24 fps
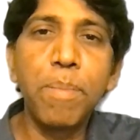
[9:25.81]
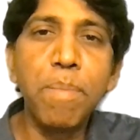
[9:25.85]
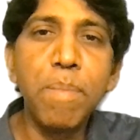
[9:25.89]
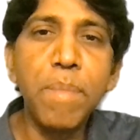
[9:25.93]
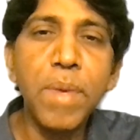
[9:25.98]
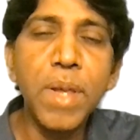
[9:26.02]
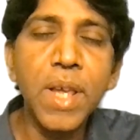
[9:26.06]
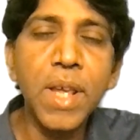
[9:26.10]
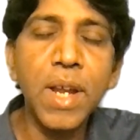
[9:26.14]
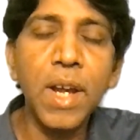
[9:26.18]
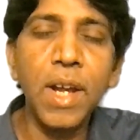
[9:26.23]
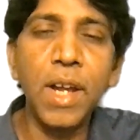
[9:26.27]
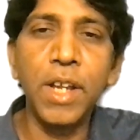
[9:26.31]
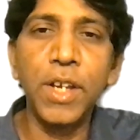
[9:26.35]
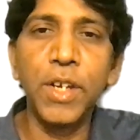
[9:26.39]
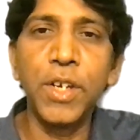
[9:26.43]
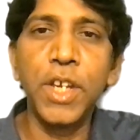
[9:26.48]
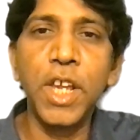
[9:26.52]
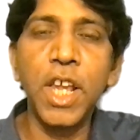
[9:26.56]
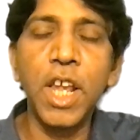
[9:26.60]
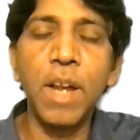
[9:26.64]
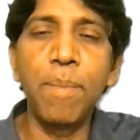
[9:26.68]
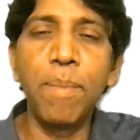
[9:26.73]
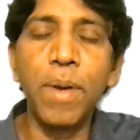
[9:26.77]
merely
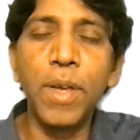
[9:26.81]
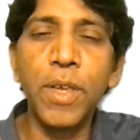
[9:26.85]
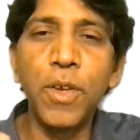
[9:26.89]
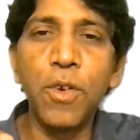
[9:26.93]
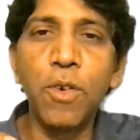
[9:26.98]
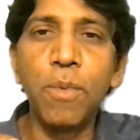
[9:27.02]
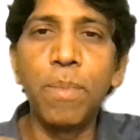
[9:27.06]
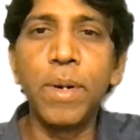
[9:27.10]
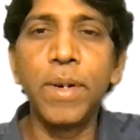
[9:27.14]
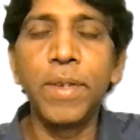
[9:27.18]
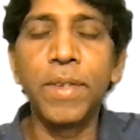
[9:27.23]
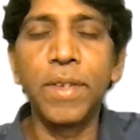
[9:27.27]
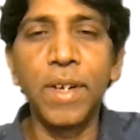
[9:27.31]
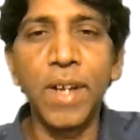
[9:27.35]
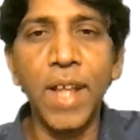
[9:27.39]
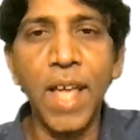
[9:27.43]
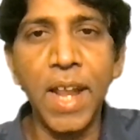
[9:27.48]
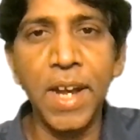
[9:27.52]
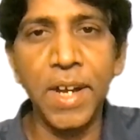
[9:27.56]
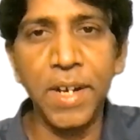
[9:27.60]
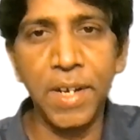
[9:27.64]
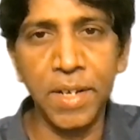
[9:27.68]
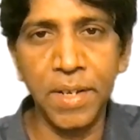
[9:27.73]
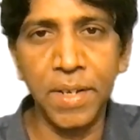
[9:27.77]
shaped by your
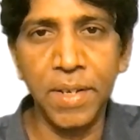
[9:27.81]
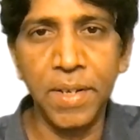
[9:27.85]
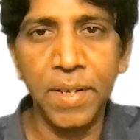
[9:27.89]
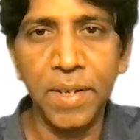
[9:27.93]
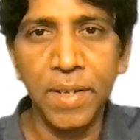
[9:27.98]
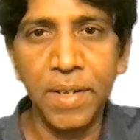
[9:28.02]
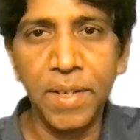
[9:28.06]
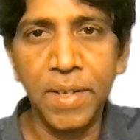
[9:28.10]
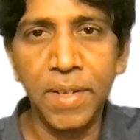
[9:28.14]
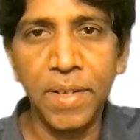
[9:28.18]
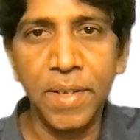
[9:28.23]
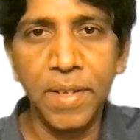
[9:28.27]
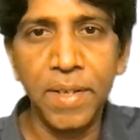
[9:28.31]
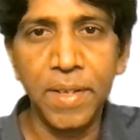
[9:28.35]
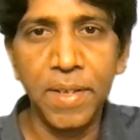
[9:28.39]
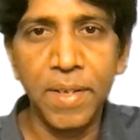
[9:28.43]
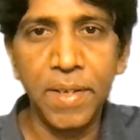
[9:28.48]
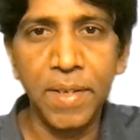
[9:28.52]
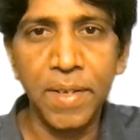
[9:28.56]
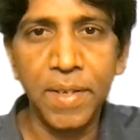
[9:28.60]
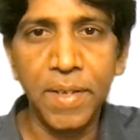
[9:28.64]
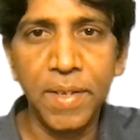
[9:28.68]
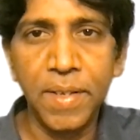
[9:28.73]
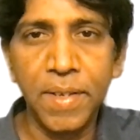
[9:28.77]
personality.
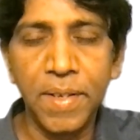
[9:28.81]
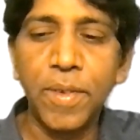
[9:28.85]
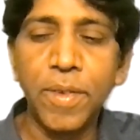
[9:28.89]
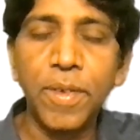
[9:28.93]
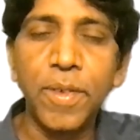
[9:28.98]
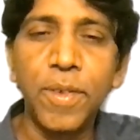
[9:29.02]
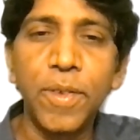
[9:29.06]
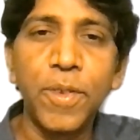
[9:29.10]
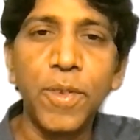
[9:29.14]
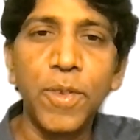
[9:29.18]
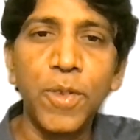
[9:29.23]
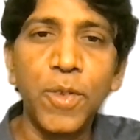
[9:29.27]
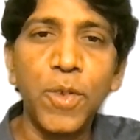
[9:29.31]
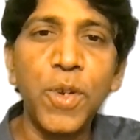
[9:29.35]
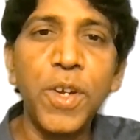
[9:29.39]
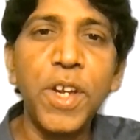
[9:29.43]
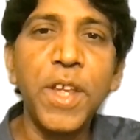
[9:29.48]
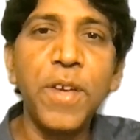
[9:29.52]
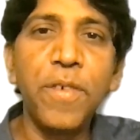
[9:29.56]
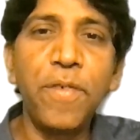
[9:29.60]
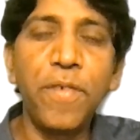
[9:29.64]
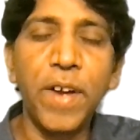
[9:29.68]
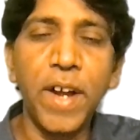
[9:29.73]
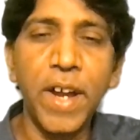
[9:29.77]
So
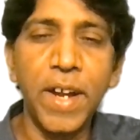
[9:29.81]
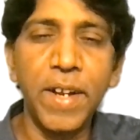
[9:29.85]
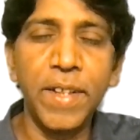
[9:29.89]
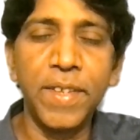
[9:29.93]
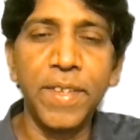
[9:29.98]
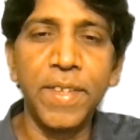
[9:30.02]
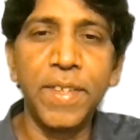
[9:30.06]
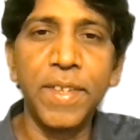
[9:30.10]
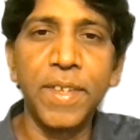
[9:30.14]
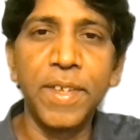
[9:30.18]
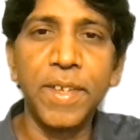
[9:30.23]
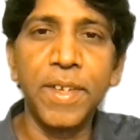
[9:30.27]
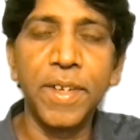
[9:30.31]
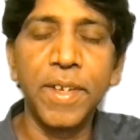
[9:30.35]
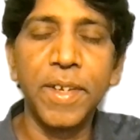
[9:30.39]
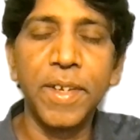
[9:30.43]
dear friends,